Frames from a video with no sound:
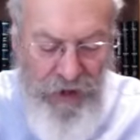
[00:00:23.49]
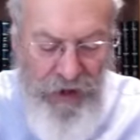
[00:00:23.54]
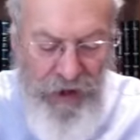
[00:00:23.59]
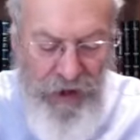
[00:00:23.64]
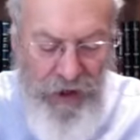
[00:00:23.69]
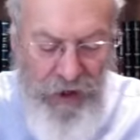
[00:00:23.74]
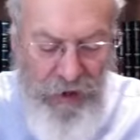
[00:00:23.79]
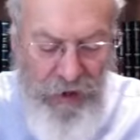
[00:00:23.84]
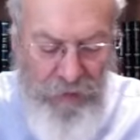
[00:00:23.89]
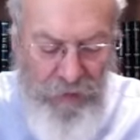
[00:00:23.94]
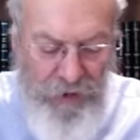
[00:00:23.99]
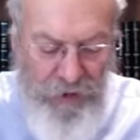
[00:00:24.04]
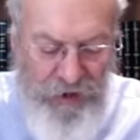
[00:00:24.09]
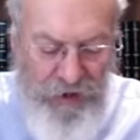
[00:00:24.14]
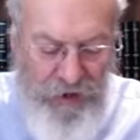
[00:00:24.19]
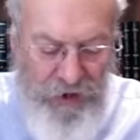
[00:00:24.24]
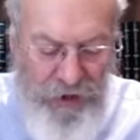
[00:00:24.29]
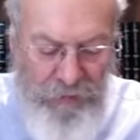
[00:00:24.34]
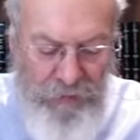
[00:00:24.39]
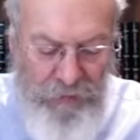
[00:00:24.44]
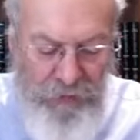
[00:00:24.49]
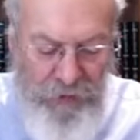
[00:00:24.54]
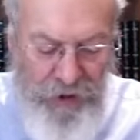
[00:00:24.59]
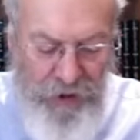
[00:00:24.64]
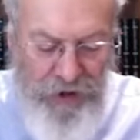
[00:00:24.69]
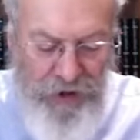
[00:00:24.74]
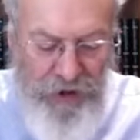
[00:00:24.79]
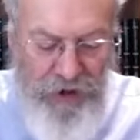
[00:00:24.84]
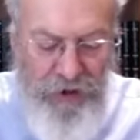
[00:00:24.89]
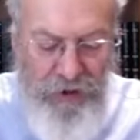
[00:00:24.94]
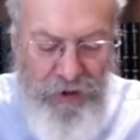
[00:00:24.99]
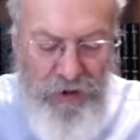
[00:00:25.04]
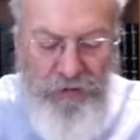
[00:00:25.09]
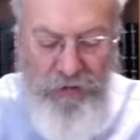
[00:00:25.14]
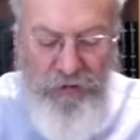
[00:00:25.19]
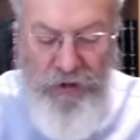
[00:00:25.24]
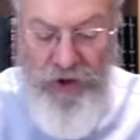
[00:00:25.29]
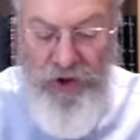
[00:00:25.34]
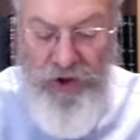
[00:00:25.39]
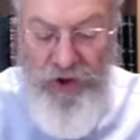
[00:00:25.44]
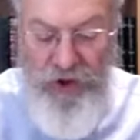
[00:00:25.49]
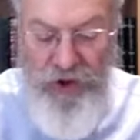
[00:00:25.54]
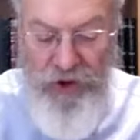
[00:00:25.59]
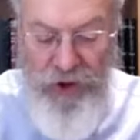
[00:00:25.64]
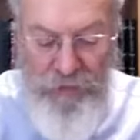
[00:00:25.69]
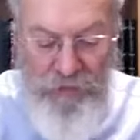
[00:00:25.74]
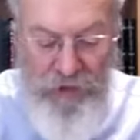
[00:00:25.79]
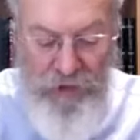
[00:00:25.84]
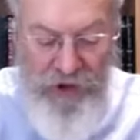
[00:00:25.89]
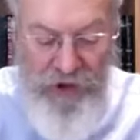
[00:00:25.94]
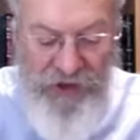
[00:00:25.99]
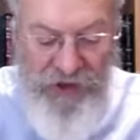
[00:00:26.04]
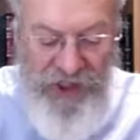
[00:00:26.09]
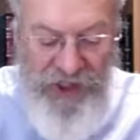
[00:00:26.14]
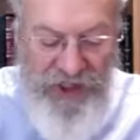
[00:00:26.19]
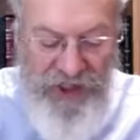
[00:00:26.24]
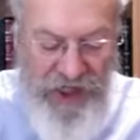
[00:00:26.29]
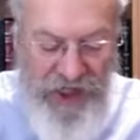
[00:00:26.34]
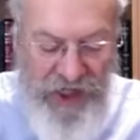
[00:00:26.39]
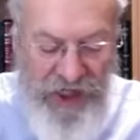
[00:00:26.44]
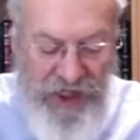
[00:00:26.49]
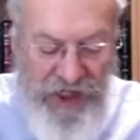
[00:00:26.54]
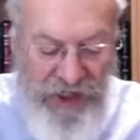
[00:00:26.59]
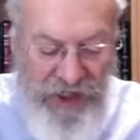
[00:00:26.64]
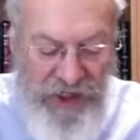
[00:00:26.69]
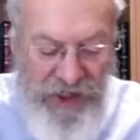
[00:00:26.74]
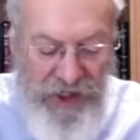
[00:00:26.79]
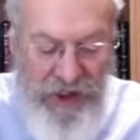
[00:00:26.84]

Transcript: uh, one's not permitted to, one should not procrastinate